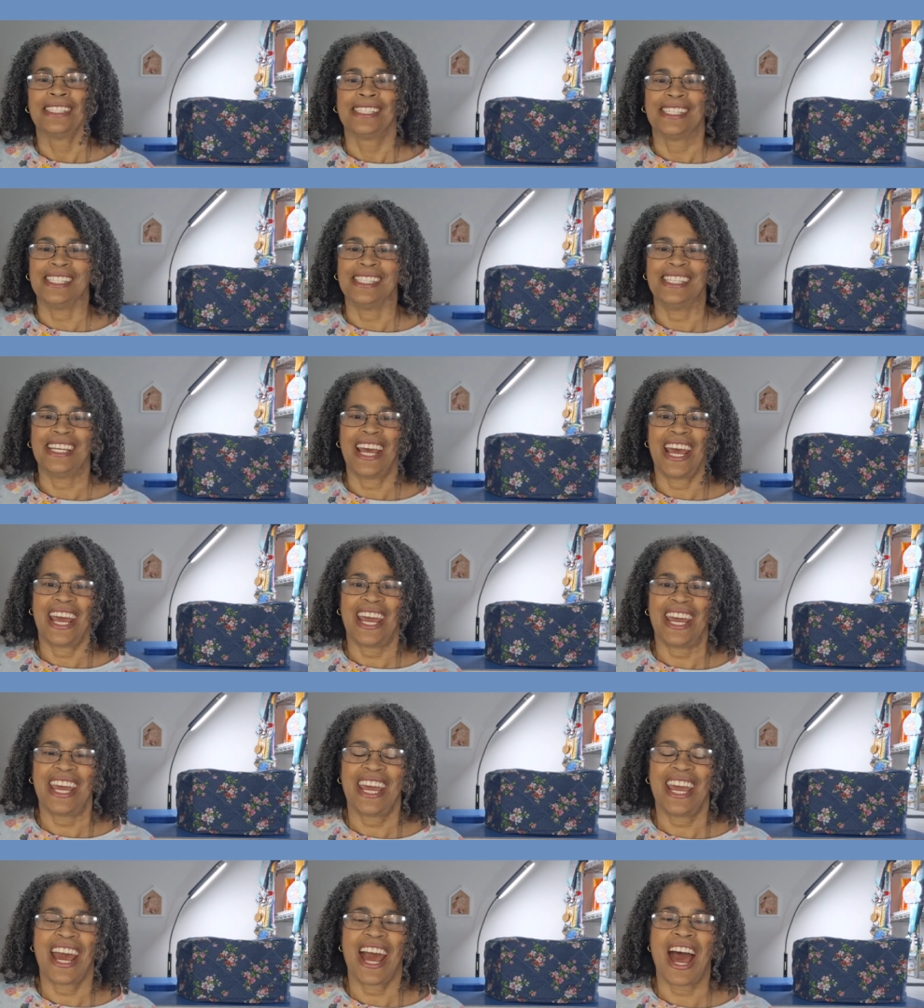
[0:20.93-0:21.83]

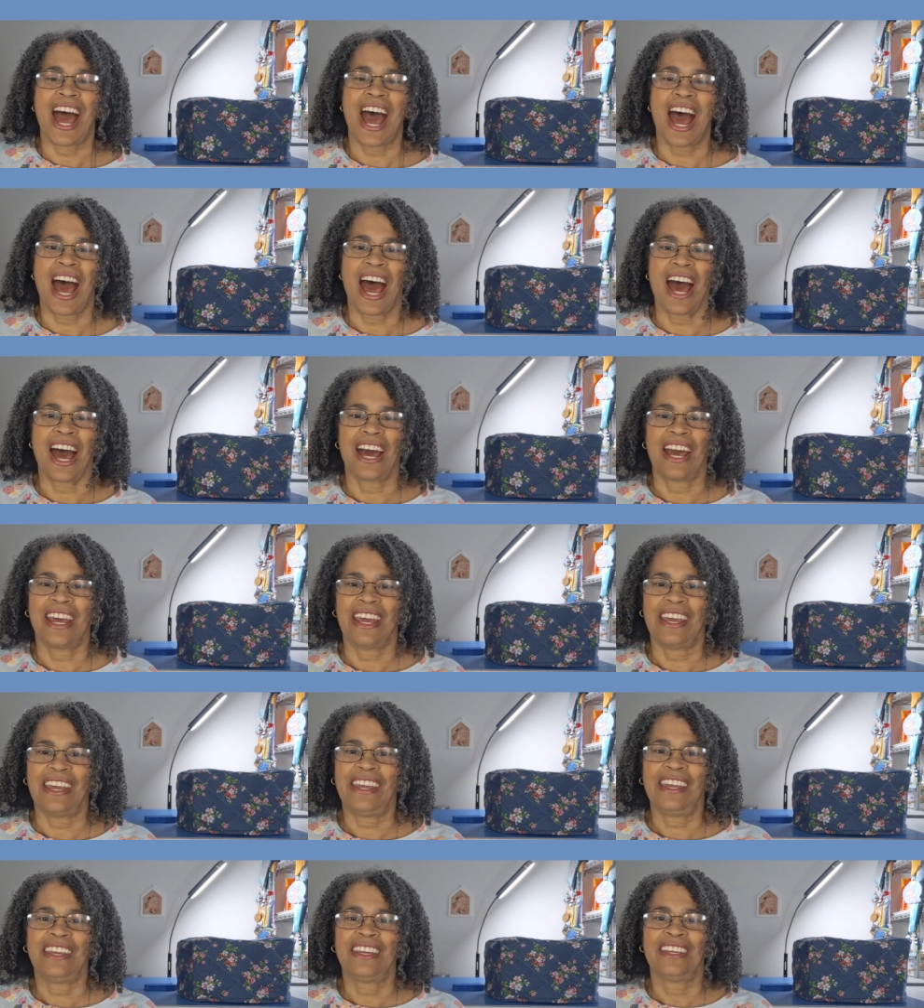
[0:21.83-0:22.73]
Today,
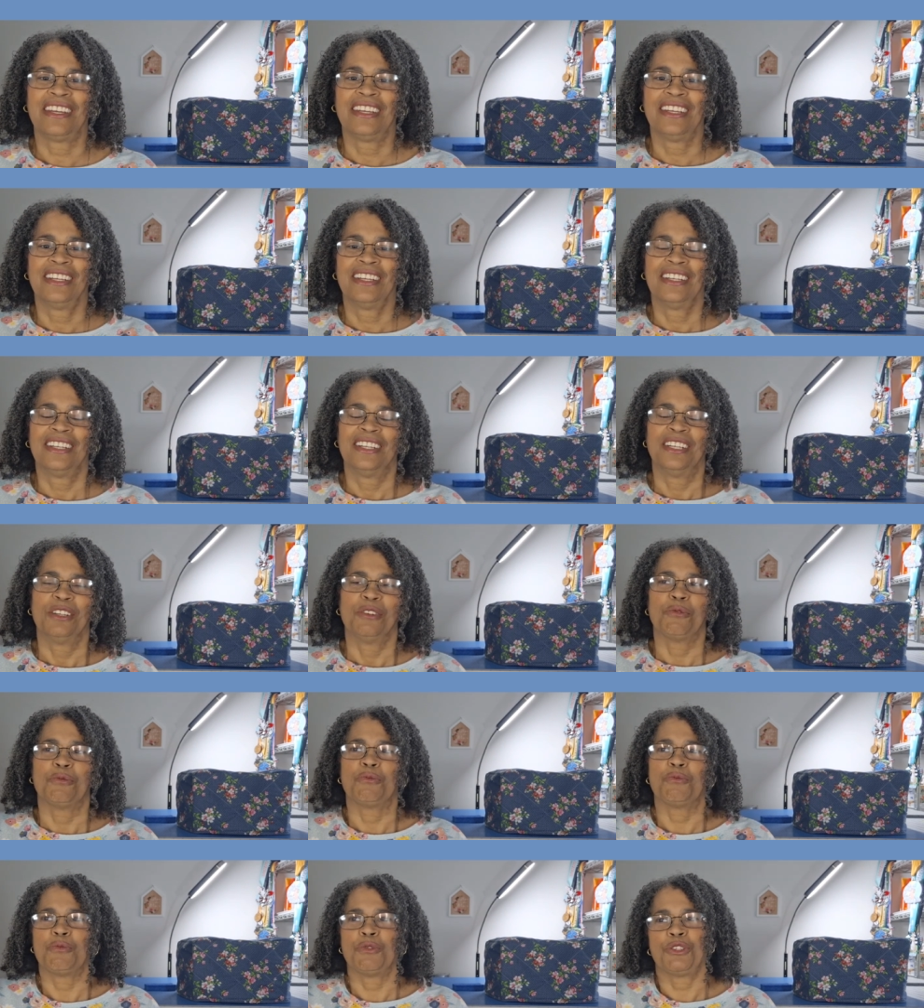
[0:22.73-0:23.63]
I
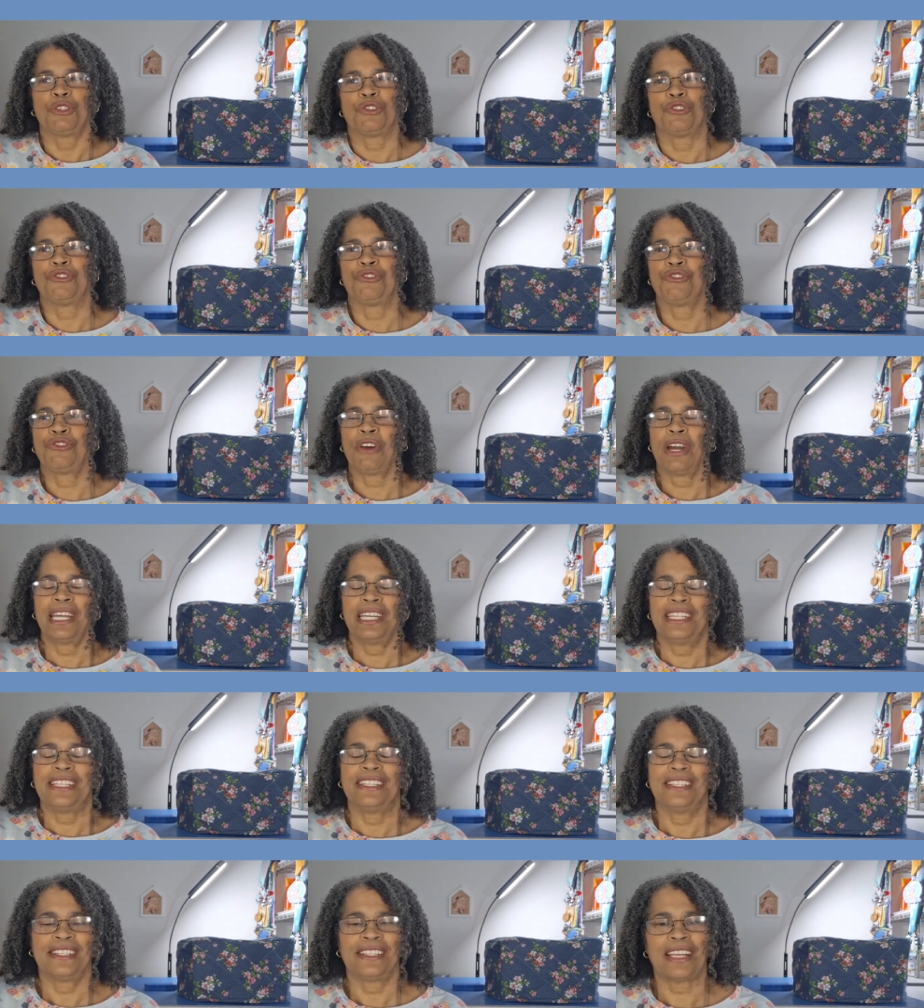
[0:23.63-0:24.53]
was
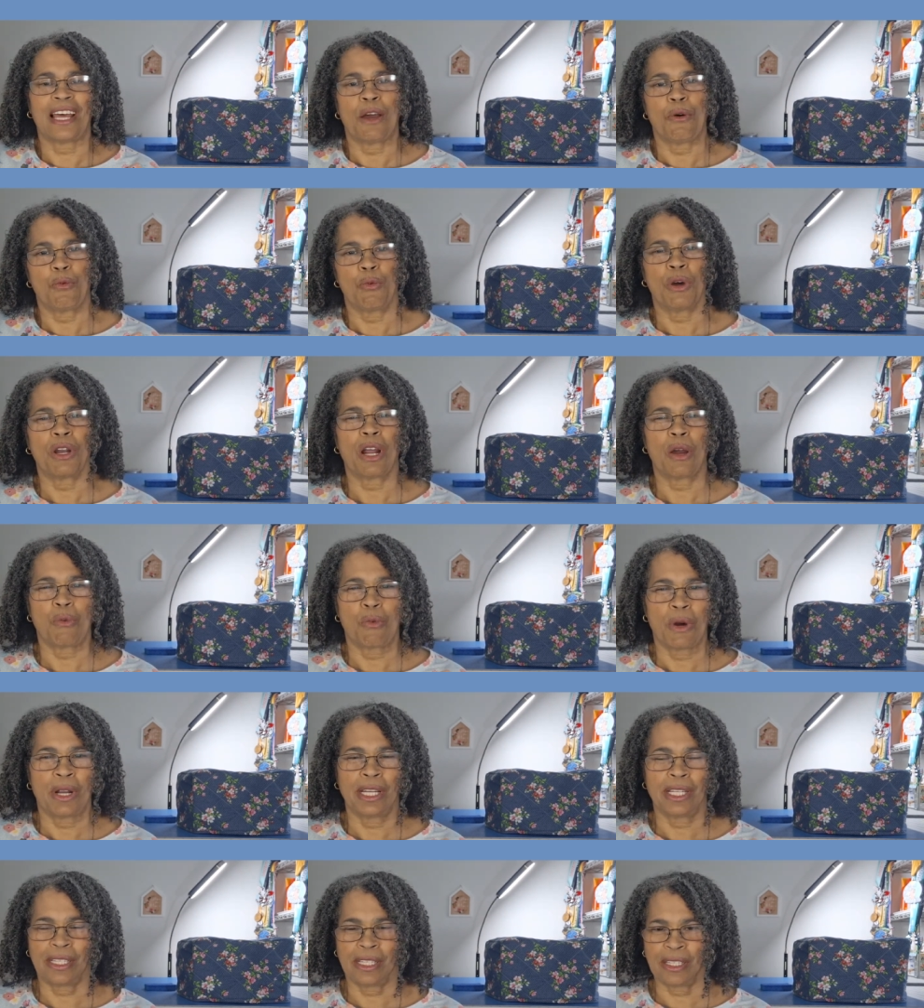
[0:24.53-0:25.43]
trying to decide what I
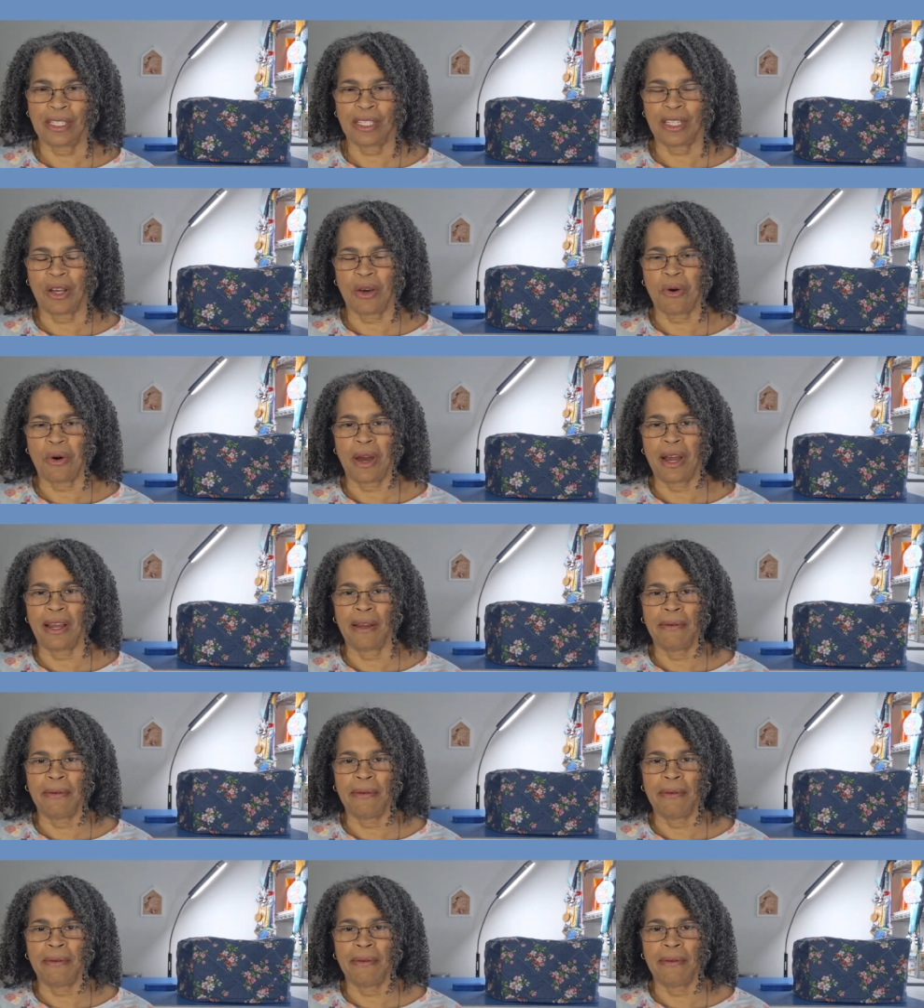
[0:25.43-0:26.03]
wanted to sew.